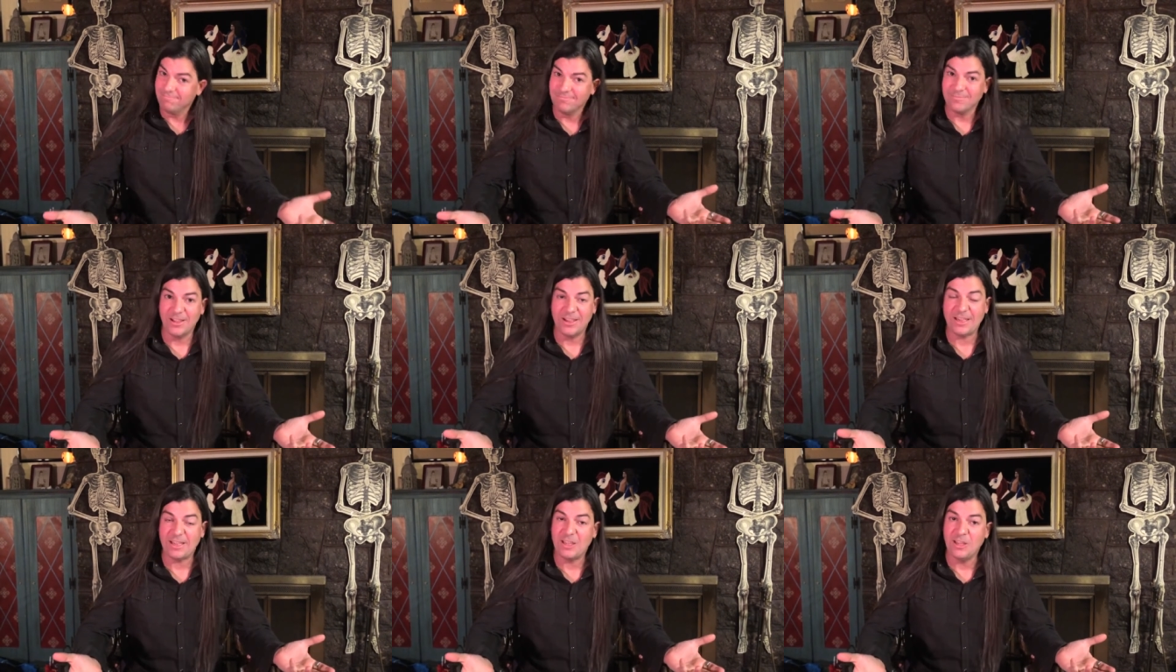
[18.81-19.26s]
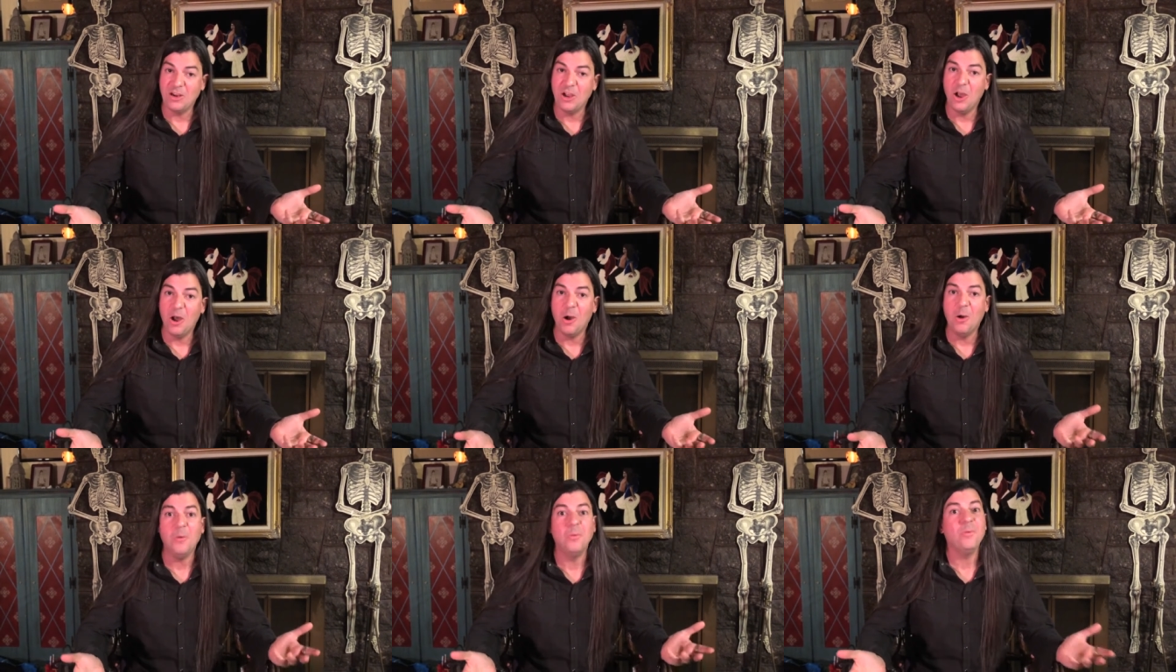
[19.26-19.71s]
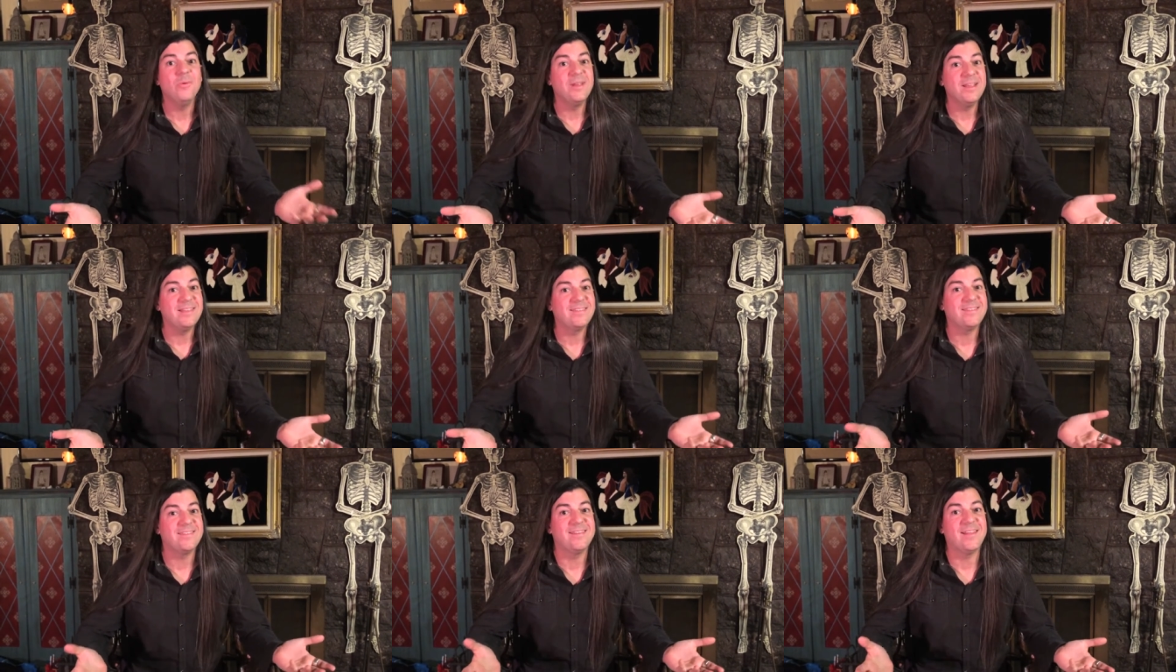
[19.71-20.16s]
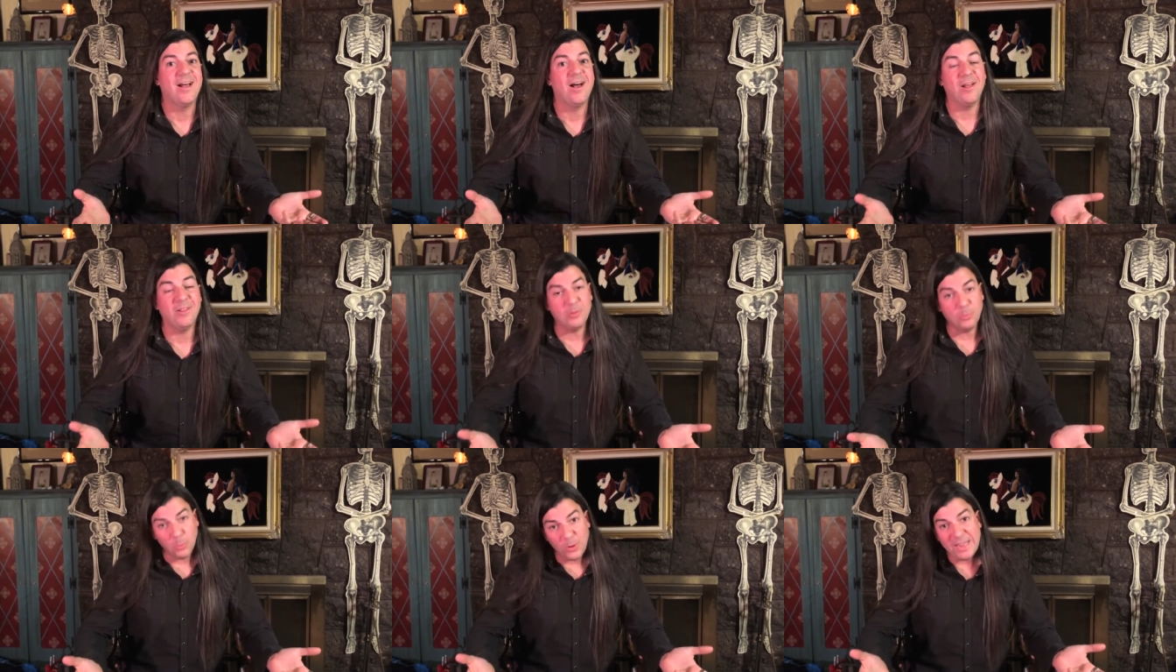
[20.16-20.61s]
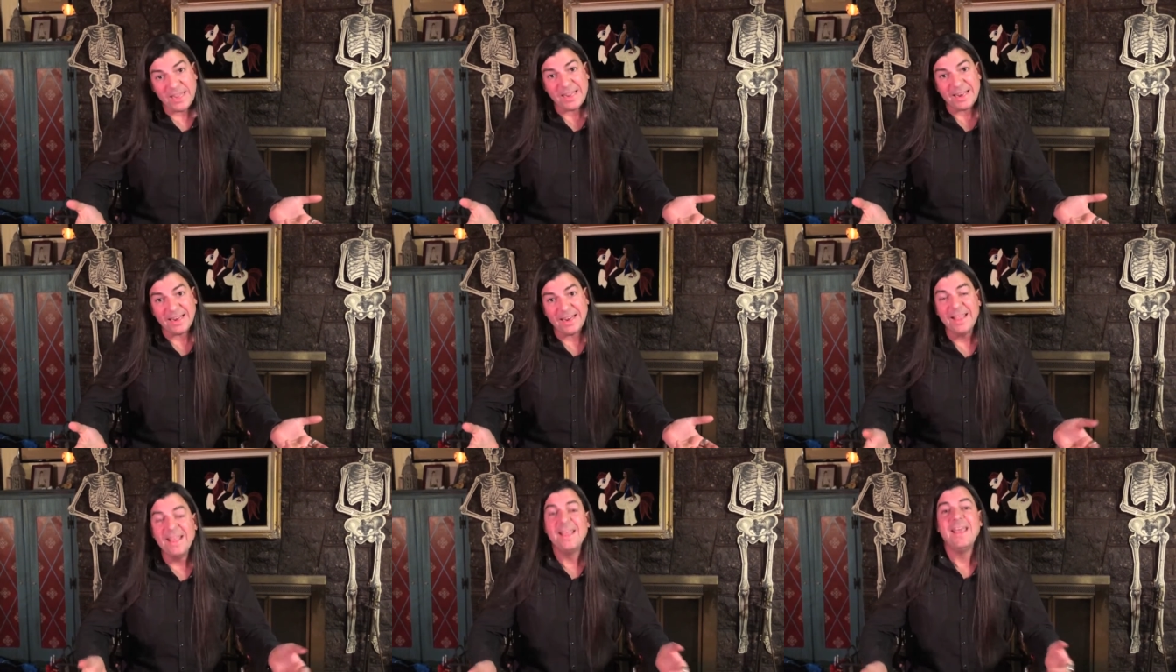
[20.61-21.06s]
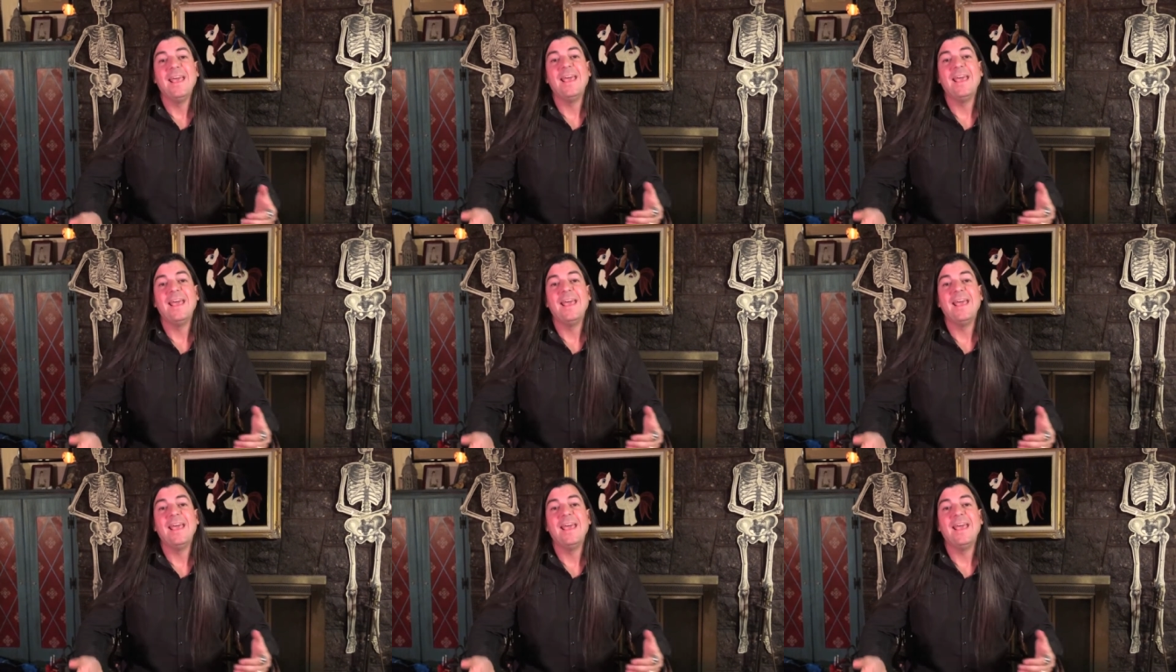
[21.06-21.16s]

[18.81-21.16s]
like you know, it's Halloween.